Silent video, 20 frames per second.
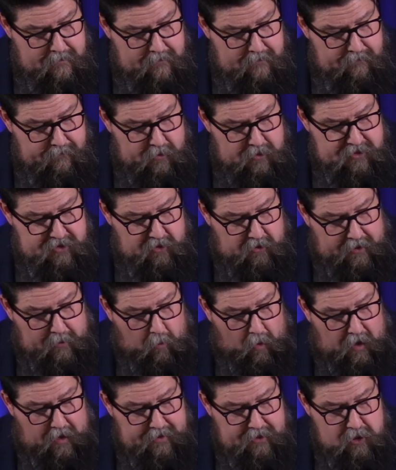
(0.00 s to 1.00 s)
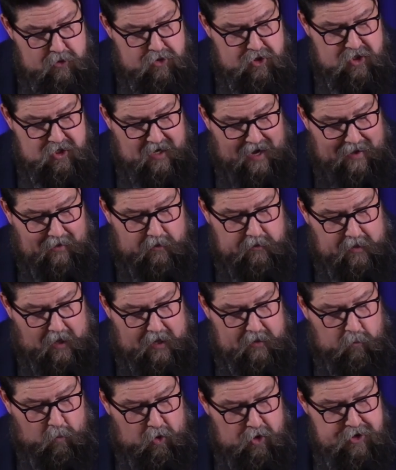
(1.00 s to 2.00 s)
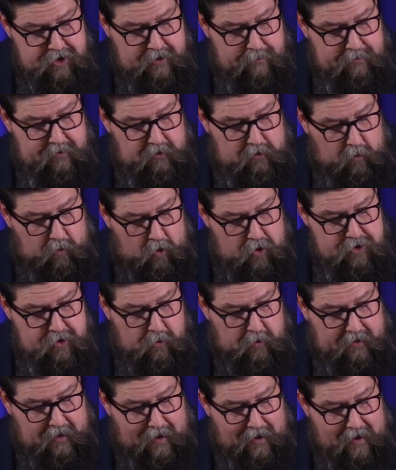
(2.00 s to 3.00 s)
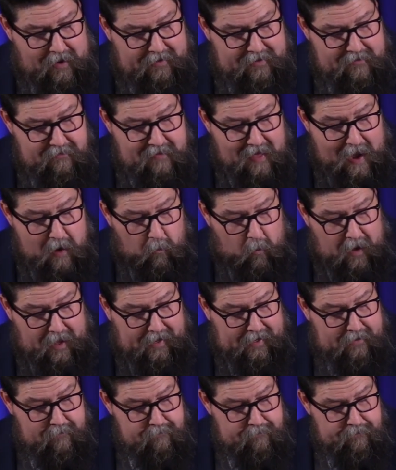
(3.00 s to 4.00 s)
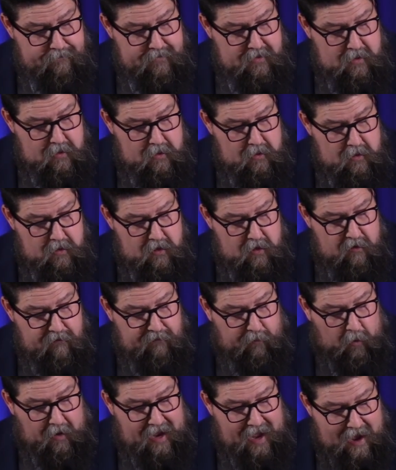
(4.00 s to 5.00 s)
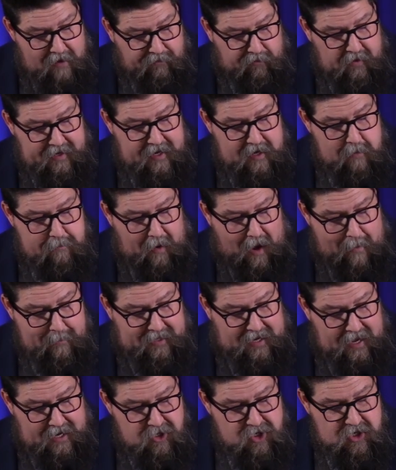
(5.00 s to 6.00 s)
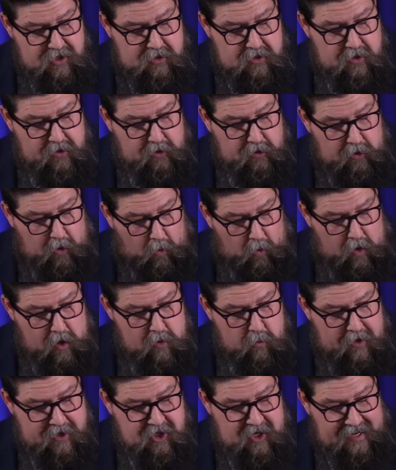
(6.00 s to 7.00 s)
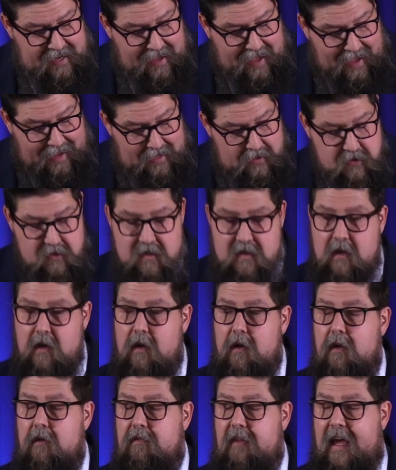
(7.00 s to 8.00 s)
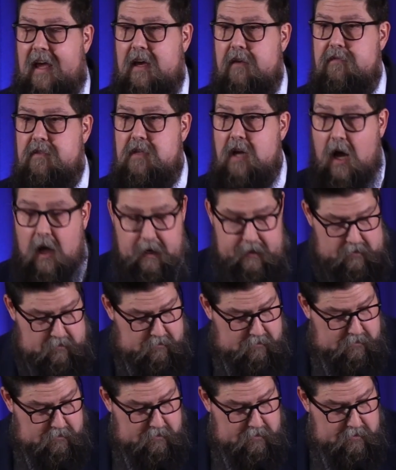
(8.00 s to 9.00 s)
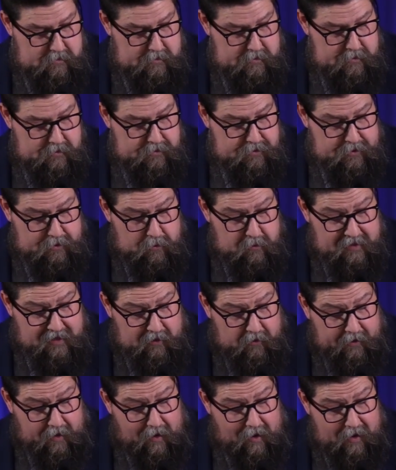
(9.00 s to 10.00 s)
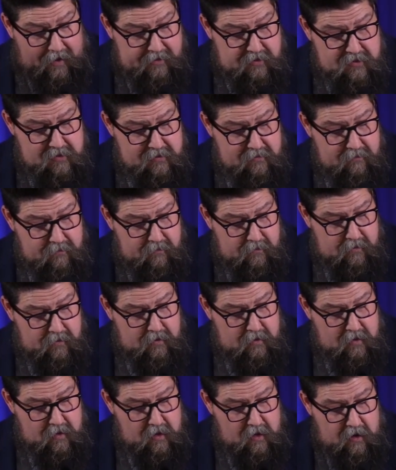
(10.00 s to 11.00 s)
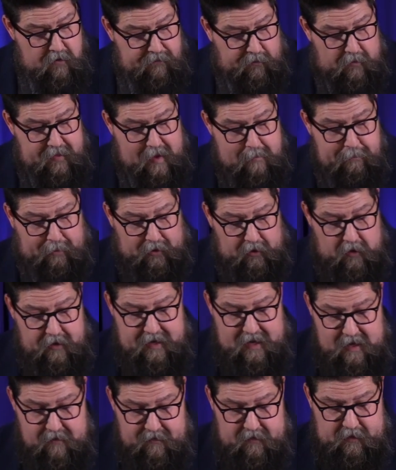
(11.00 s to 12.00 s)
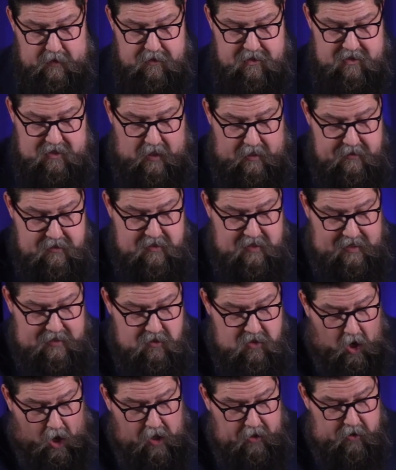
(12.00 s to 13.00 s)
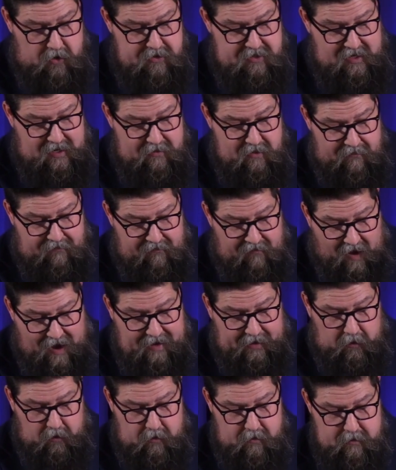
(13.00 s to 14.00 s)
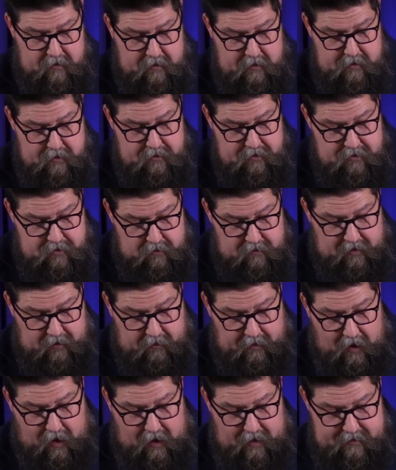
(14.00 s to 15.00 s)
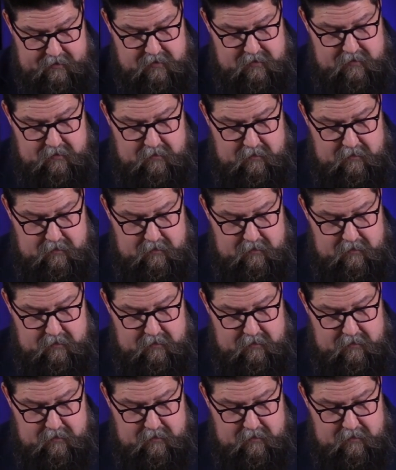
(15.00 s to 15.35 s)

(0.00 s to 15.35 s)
Verse 31, you shall not worship the Lord your God in that way. For every abomination to the Lord which he hates, they have done to their gods. For they burn even their sons and daughters in the fire to their gods.